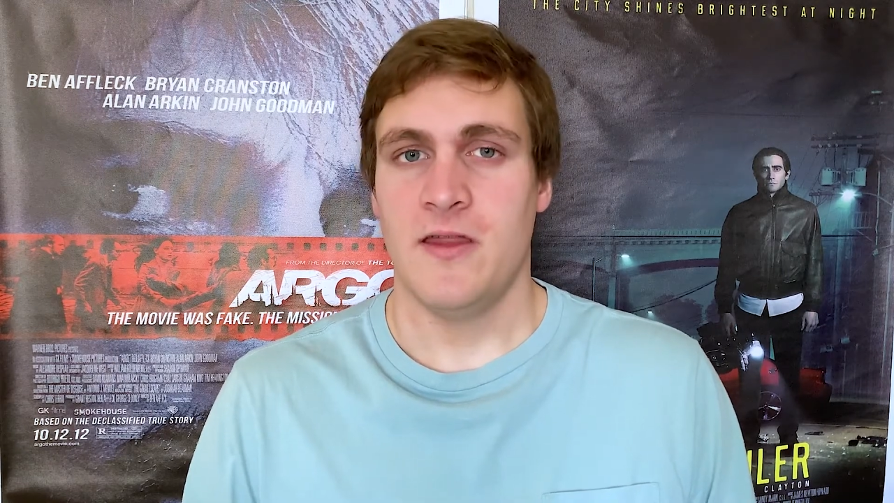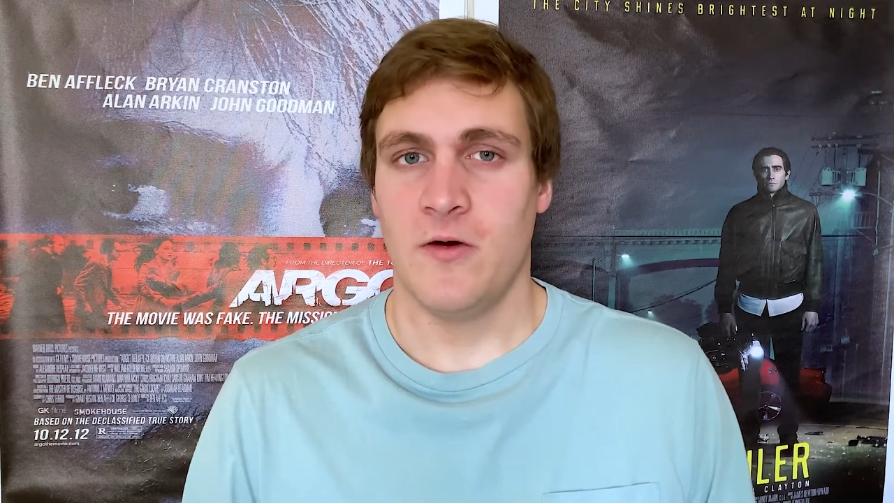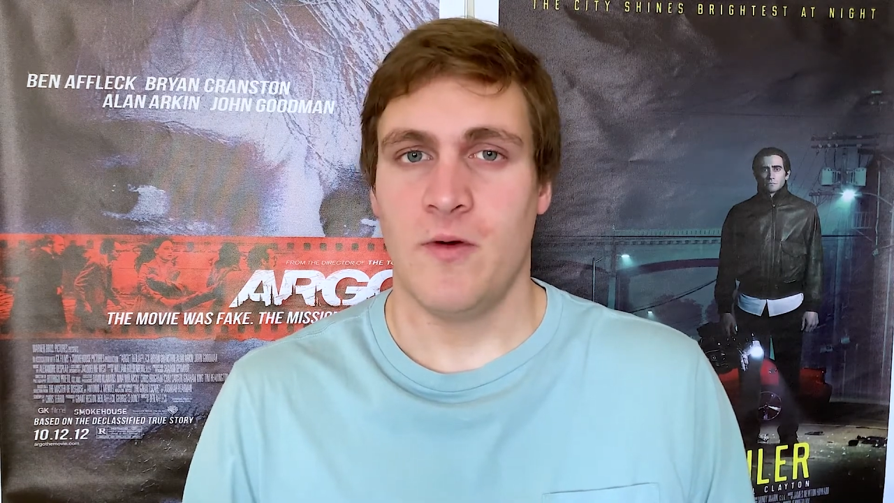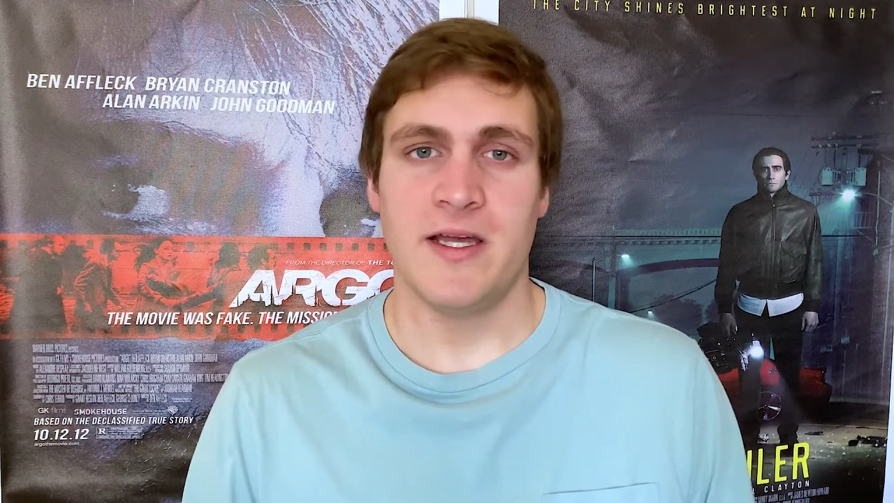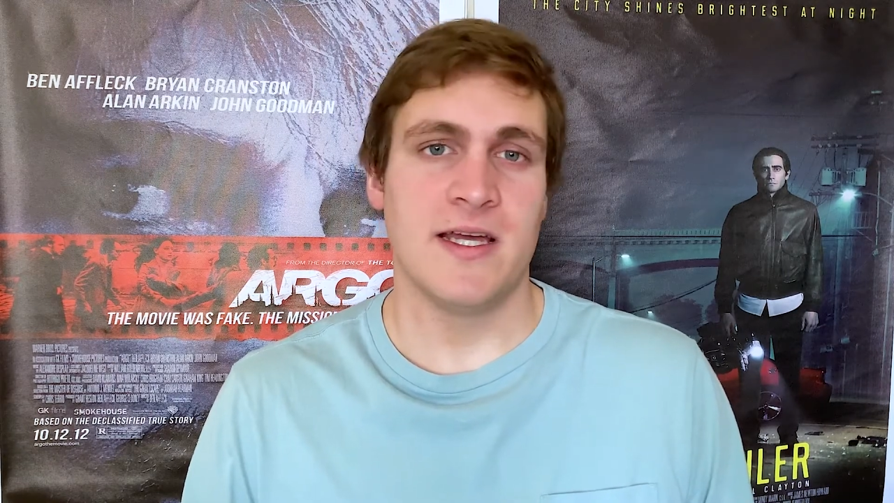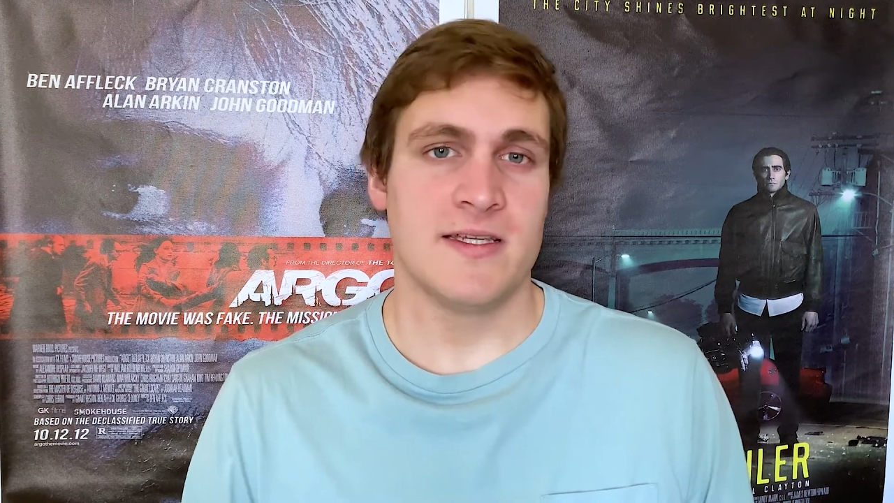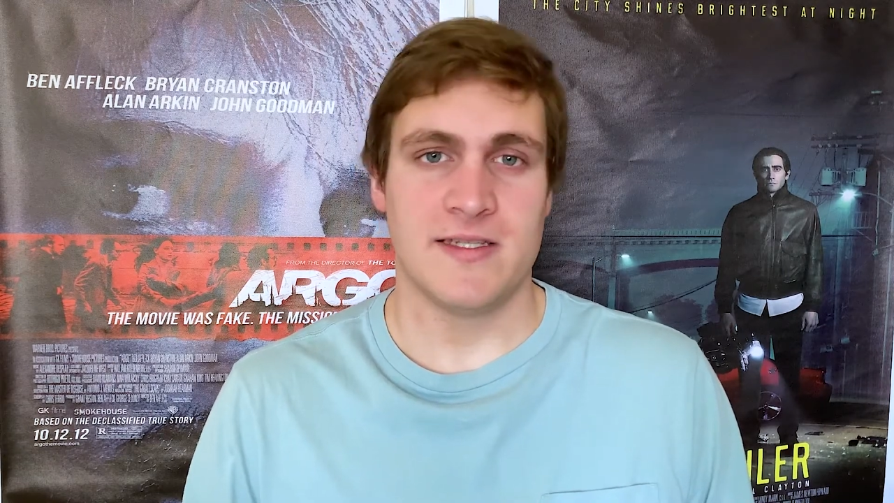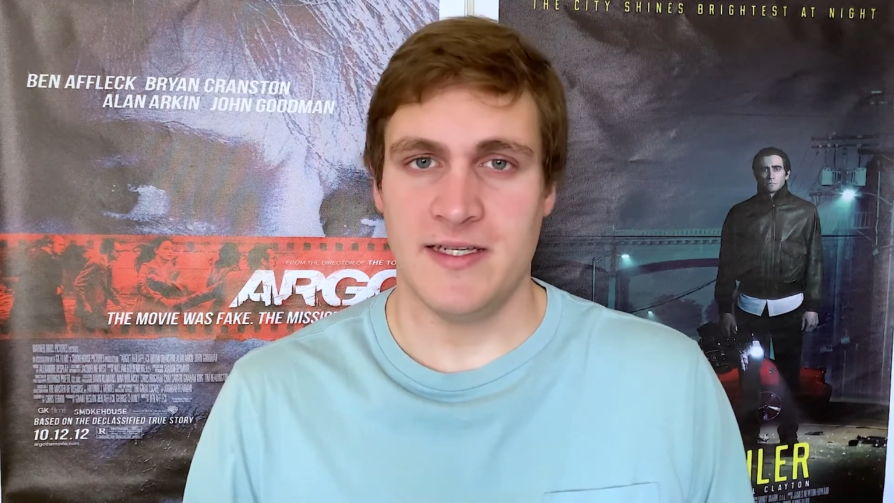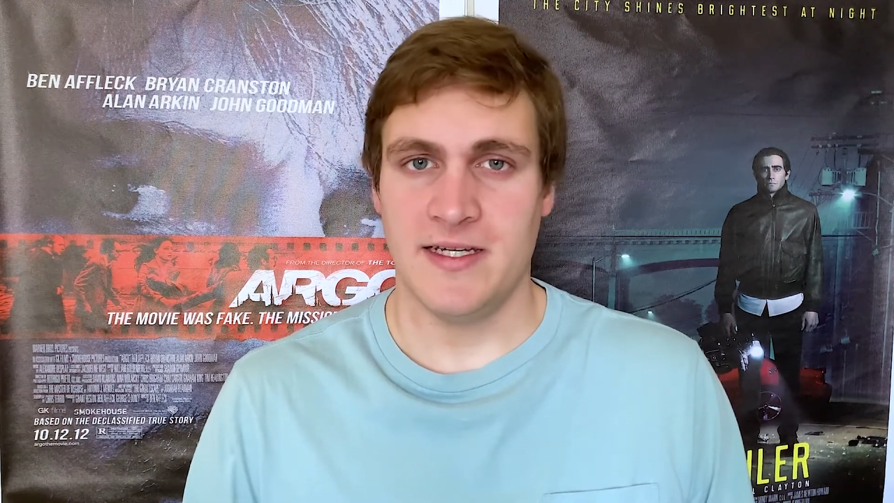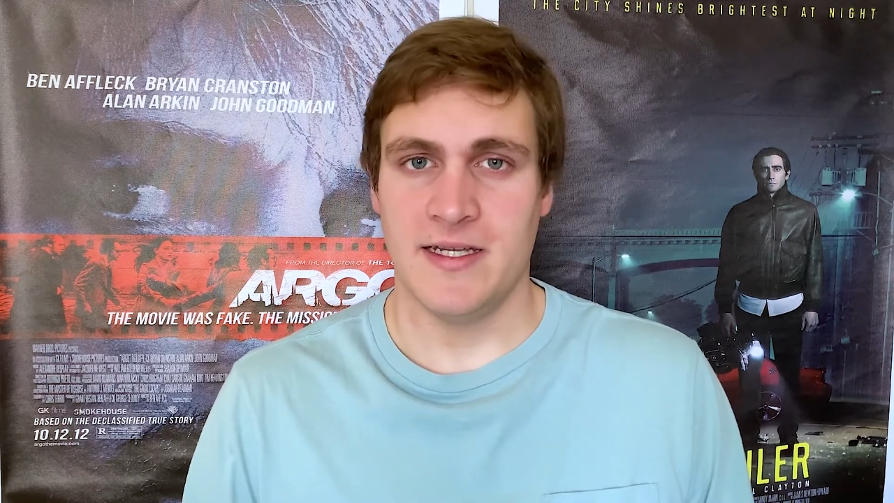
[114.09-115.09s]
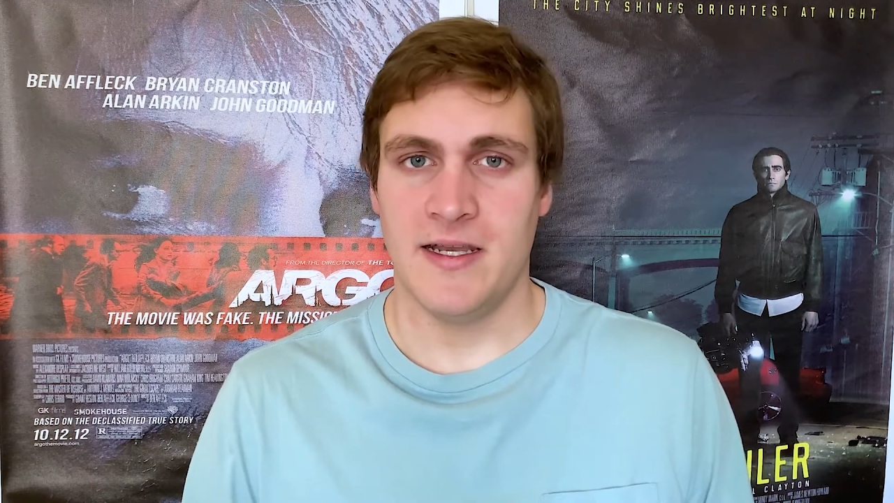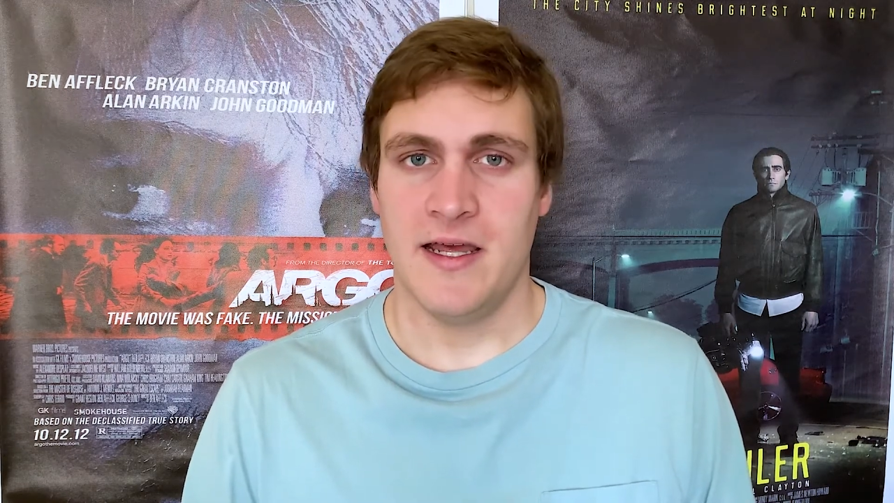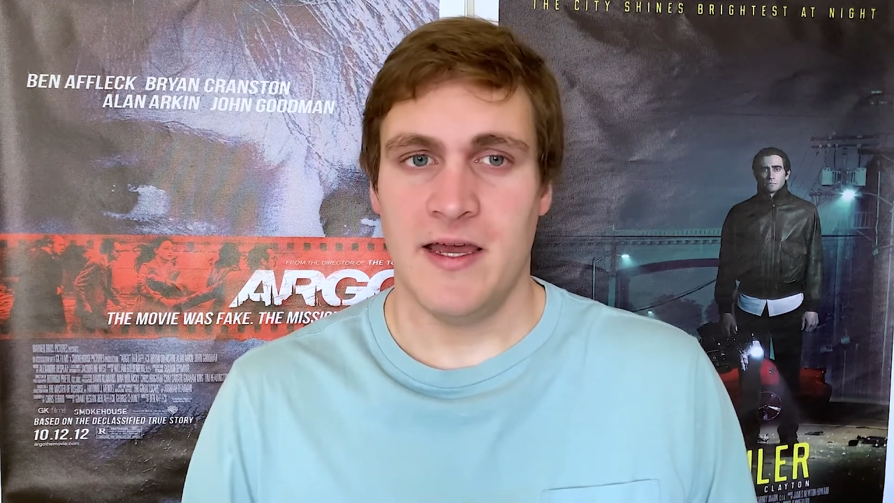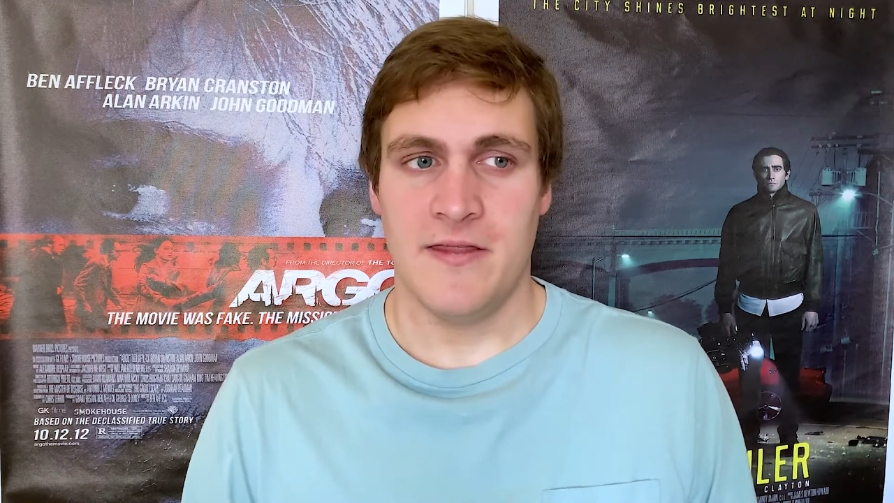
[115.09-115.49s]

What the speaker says: The way I see it,